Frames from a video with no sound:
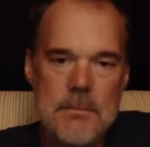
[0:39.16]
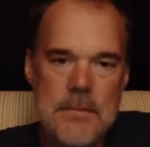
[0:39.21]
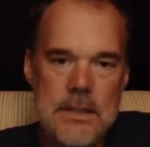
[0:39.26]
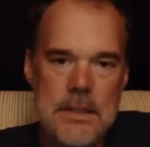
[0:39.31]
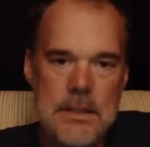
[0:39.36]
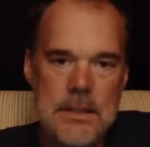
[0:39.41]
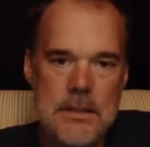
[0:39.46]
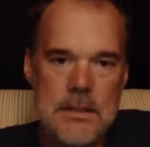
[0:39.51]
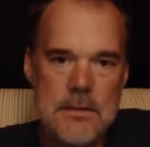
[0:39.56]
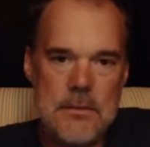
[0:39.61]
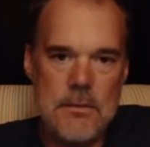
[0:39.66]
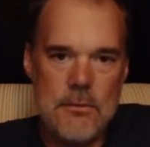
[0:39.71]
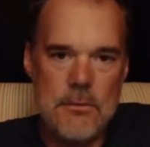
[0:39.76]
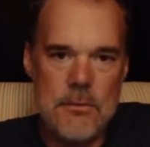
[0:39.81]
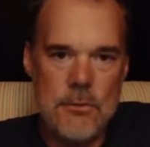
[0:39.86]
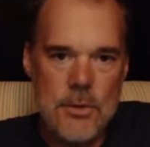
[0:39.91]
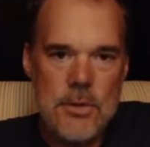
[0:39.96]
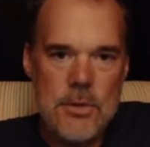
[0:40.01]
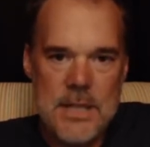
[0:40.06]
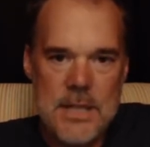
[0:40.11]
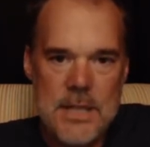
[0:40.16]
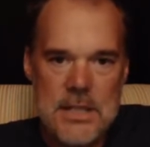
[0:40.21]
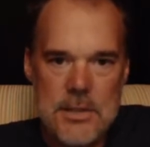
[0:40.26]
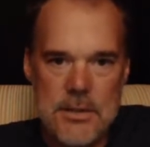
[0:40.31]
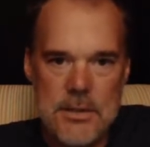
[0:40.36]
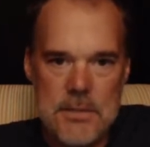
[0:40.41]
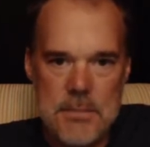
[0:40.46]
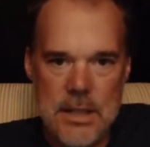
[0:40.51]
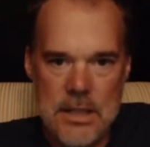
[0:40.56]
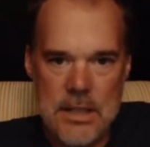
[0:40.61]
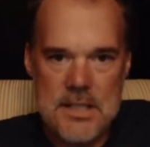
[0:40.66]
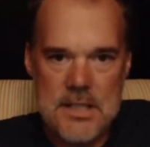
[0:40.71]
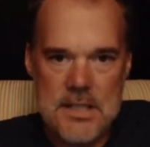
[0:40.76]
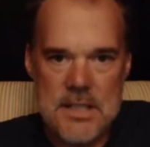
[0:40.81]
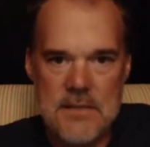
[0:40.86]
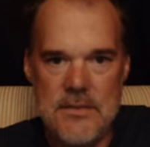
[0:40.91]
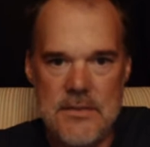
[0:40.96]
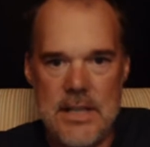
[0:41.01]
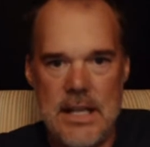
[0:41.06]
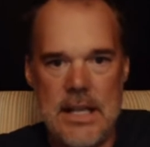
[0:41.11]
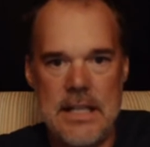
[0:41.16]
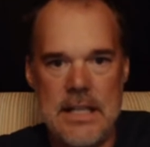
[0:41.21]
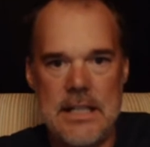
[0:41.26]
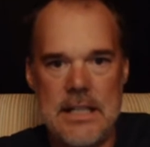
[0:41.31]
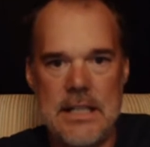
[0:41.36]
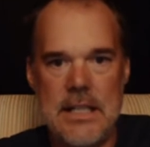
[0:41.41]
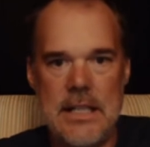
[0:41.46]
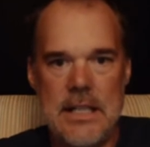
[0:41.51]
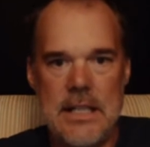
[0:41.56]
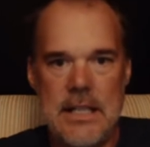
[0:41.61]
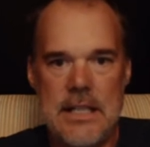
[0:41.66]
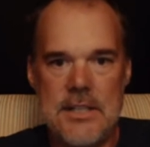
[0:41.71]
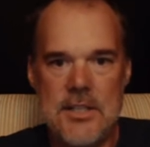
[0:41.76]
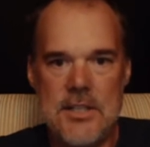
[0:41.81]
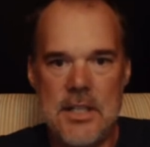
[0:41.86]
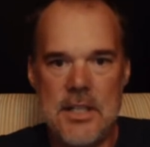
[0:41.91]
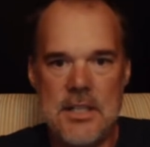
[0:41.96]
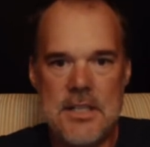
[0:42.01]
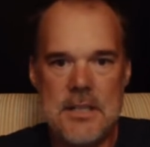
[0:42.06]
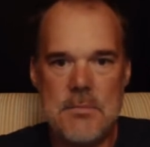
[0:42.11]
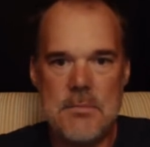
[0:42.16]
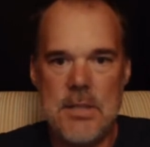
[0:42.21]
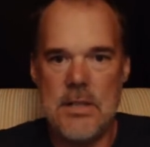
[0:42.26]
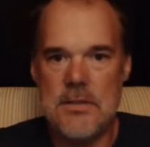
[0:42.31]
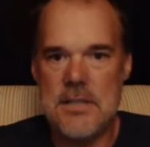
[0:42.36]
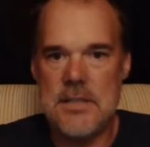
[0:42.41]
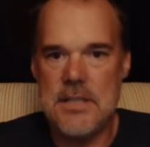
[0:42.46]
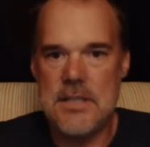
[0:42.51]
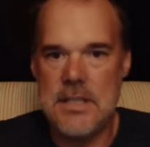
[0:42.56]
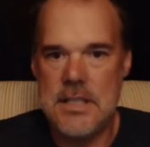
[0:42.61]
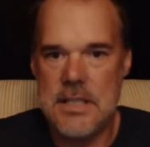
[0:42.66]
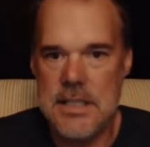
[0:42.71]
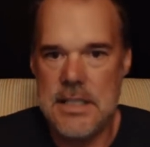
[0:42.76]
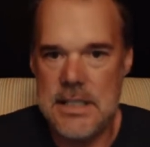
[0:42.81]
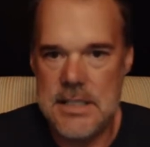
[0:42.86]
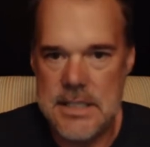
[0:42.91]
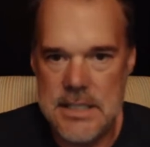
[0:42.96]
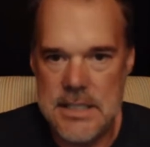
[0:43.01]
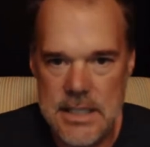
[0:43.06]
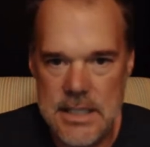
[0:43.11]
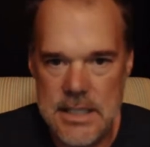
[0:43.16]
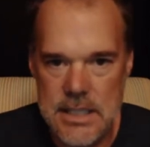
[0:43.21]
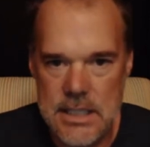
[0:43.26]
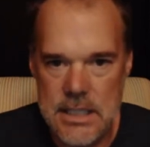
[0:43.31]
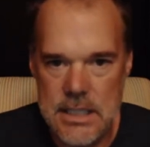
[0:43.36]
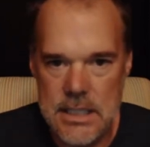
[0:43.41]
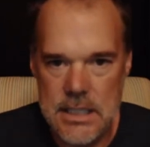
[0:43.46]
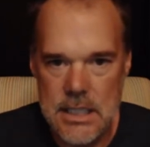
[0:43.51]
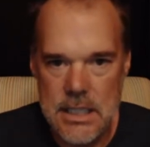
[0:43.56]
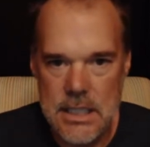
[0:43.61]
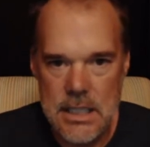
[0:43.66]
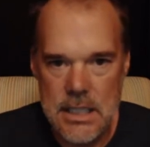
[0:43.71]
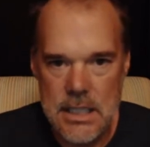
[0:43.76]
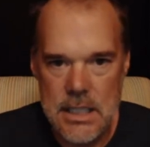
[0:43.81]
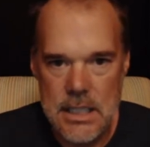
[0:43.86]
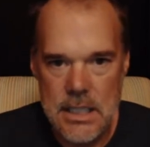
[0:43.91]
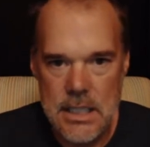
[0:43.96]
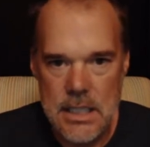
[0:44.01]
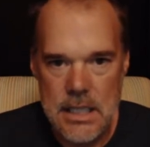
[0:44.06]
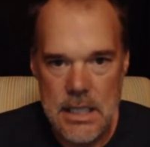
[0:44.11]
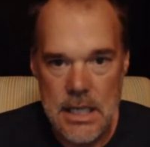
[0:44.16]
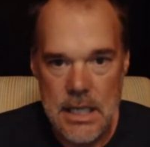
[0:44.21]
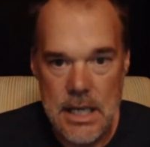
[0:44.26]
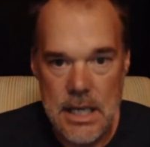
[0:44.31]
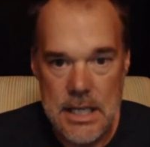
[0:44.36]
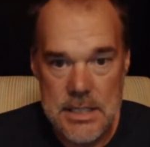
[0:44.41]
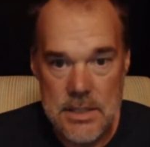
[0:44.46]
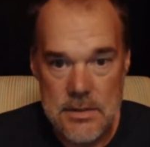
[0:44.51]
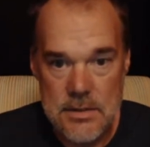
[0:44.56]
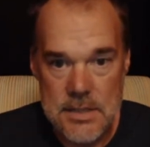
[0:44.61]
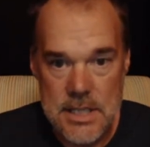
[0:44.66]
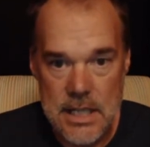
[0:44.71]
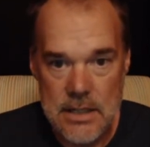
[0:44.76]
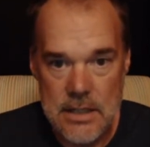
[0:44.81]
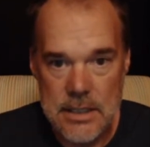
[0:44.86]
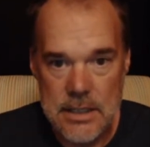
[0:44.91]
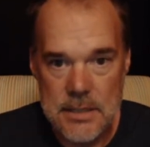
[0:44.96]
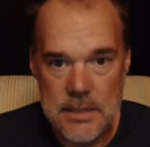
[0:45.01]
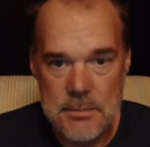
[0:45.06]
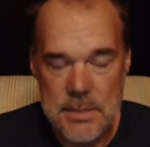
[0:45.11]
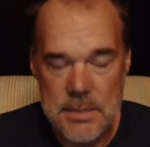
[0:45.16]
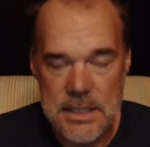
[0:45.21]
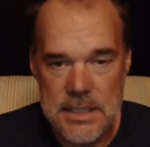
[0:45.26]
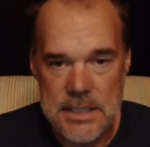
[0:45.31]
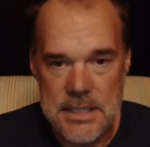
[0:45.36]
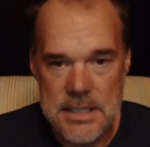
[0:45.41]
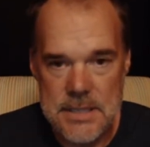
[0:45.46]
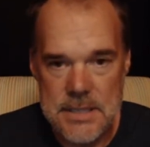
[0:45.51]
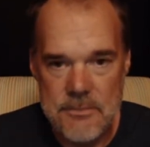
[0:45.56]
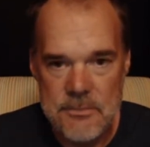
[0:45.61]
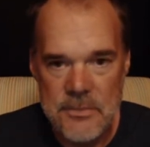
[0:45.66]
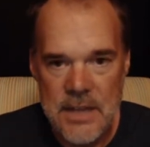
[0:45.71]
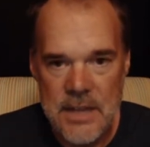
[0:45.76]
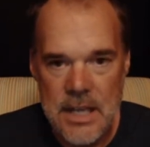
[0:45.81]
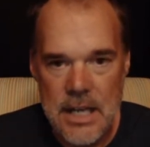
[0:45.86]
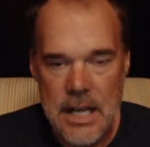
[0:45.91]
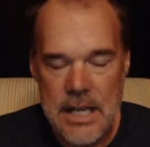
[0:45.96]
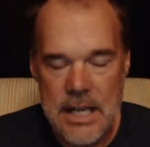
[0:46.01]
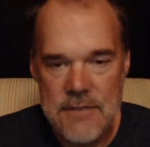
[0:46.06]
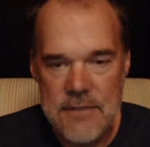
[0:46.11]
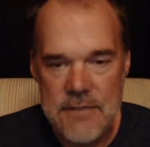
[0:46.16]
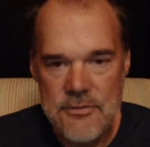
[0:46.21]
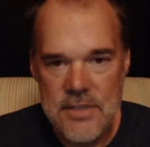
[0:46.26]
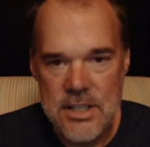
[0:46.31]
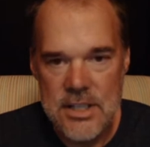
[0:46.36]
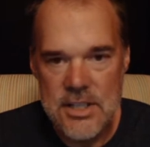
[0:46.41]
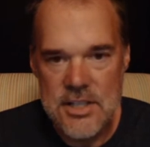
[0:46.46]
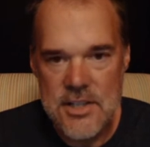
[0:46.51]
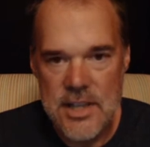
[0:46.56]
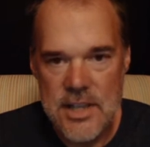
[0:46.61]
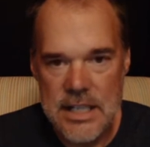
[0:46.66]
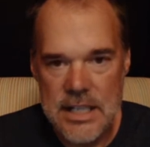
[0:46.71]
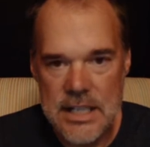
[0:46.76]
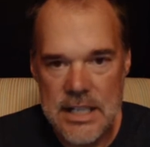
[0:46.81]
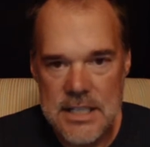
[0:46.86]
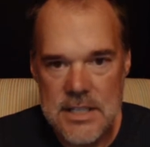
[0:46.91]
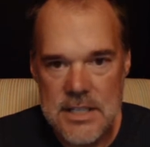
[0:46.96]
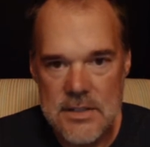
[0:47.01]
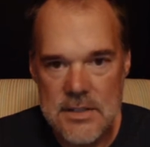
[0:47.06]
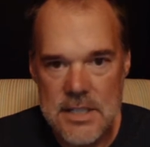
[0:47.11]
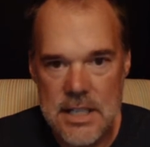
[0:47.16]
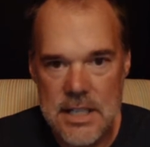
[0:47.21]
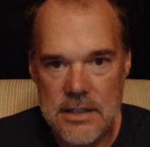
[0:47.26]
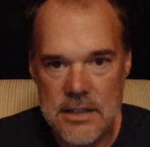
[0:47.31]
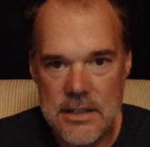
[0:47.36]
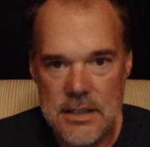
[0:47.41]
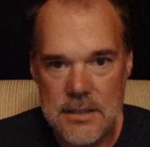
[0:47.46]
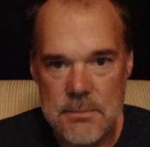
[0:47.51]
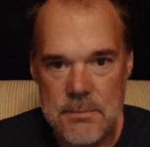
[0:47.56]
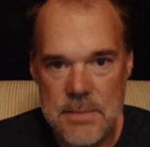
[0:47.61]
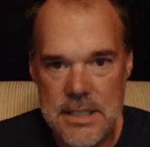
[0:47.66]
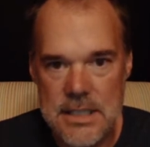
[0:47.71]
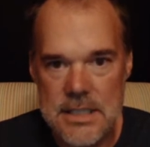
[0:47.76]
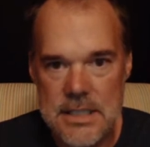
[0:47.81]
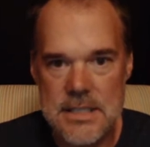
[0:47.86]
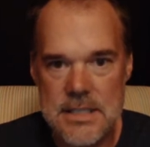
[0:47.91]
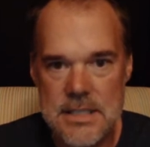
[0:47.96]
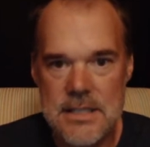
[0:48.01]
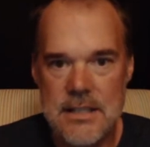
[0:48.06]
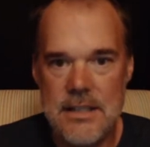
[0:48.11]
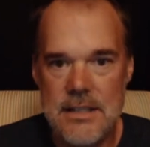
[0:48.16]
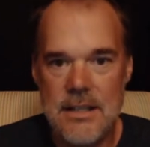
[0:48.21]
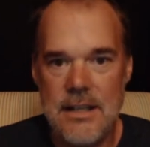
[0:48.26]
you know, rudimentary parts of that, and I juxtaposed it against the esoteric piece, and I finished that exoteric piece